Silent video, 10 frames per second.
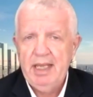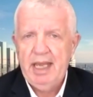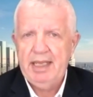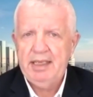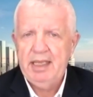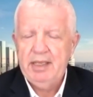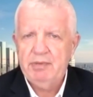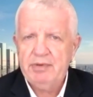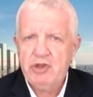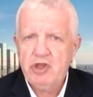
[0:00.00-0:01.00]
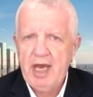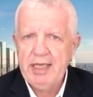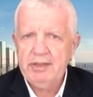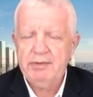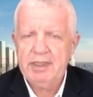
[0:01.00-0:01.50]
And with
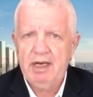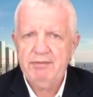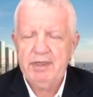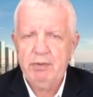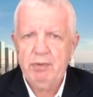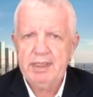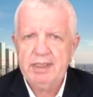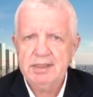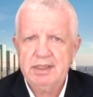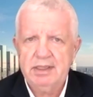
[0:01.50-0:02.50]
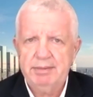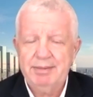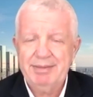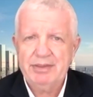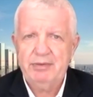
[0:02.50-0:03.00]
China recovering quite considerably,
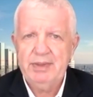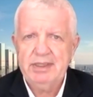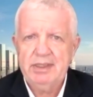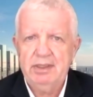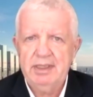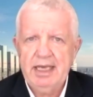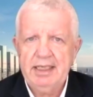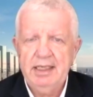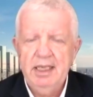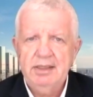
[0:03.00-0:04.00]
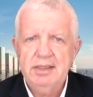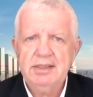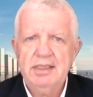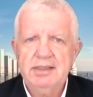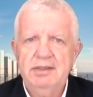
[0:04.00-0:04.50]
but the retail lagging, this
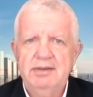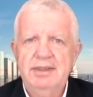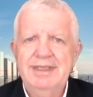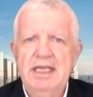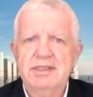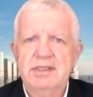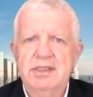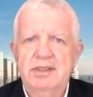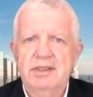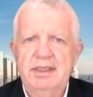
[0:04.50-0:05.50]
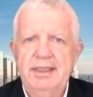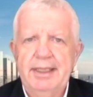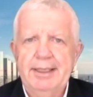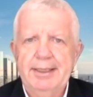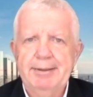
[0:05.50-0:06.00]
doesn't necessarily
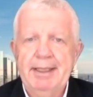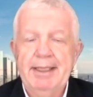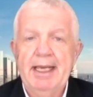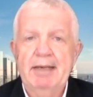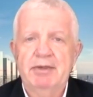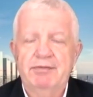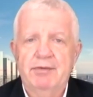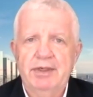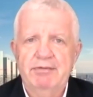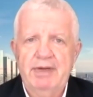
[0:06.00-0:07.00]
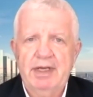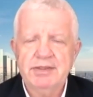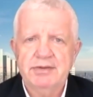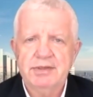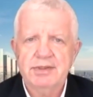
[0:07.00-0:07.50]
uh, enamor foreign
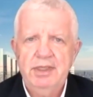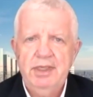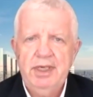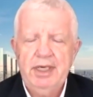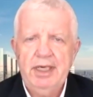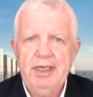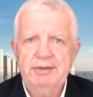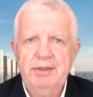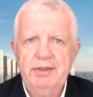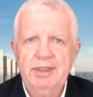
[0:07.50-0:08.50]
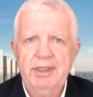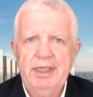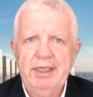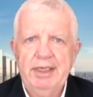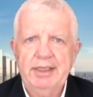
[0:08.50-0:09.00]
investors. Uh, to look uh,
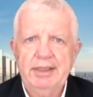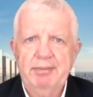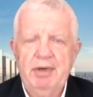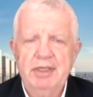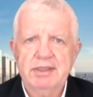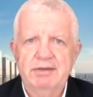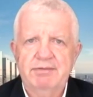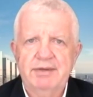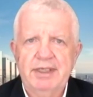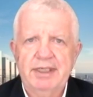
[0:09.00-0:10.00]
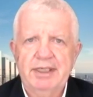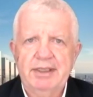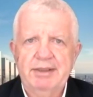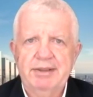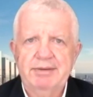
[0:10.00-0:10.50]
at the positive
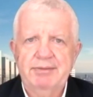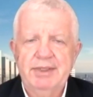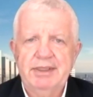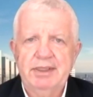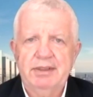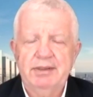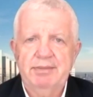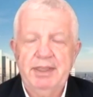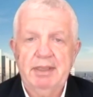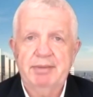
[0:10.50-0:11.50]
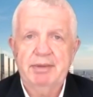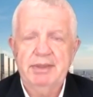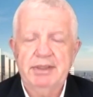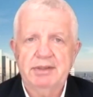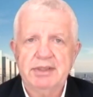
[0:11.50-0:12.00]
uh, retail pickup and
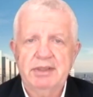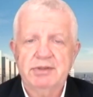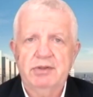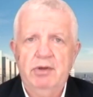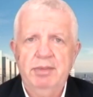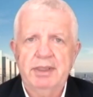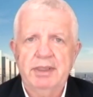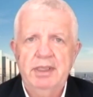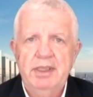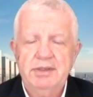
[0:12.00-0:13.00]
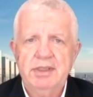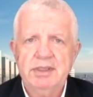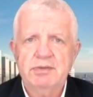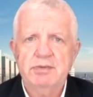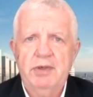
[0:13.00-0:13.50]
retail sales globally. So this
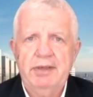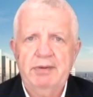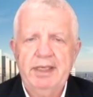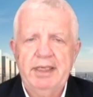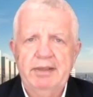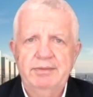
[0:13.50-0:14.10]
is worrying right now.